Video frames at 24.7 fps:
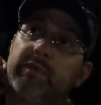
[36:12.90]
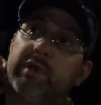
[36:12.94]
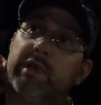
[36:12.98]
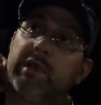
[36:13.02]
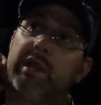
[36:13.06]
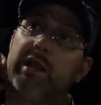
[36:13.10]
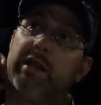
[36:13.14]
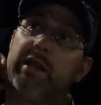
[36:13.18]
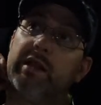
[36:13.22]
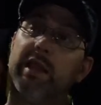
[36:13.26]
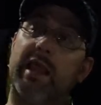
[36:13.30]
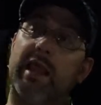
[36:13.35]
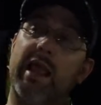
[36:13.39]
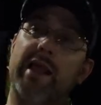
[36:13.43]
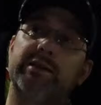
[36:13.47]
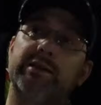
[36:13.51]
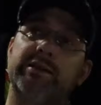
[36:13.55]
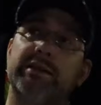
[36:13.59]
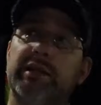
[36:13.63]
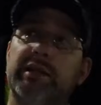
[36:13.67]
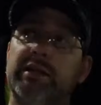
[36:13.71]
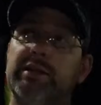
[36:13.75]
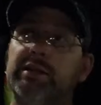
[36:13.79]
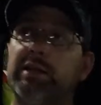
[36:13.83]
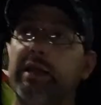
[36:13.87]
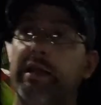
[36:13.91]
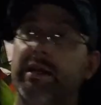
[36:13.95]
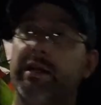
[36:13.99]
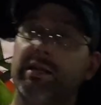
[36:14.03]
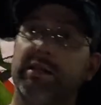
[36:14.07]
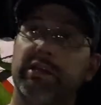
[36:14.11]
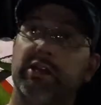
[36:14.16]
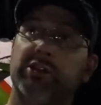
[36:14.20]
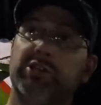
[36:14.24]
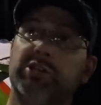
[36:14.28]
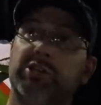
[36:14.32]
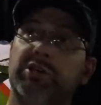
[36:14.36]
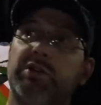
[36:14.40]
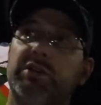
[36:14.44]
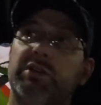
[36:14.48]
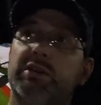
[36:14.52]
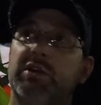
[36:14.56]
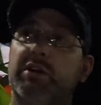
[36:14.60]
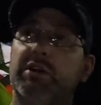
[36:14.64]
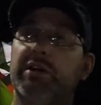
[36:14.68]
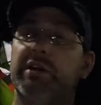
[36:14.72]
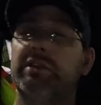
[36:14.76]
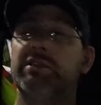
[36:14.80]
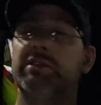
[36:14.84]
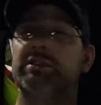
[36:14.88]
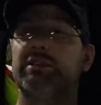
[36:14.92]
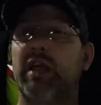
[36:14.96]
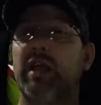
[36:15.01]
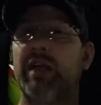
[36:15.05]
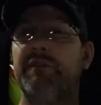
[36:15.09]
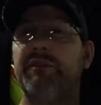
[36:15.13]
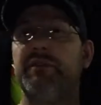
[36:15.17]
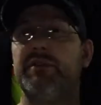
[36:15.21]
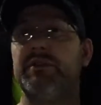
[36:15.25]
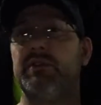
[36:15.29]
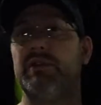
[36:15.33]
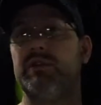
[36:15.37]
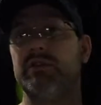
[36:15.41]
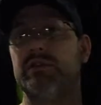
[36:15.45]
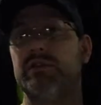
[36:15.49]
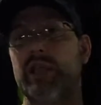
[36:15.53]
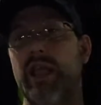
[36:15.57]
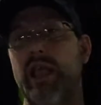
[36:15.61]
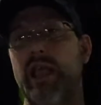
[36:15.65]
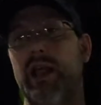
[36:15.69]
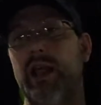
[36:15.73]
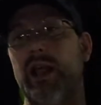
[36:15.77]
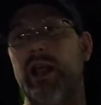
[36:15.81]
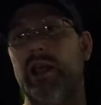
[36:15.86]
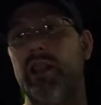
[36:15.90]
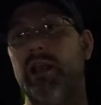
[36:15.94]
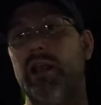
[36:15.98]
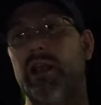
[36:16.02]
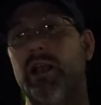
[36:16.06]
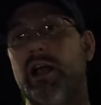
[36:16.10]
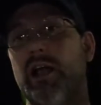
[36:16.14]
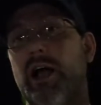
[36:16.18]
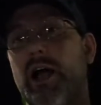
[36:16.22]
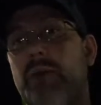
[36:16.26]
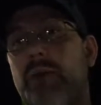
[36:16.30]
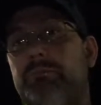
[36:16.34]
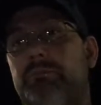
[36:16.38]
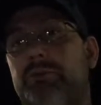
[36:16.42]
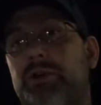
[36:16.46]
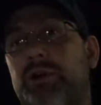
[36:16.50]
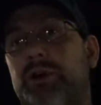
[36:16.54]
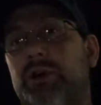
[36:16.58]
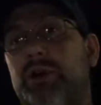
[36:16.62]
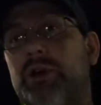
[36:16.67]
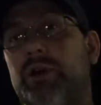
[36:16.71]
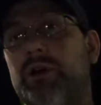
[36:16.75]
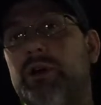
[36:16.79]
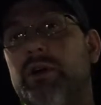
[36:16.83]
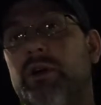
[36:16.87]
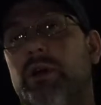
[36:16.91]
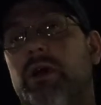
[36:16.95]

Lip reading: in Lexington at the 237, there's that helicopter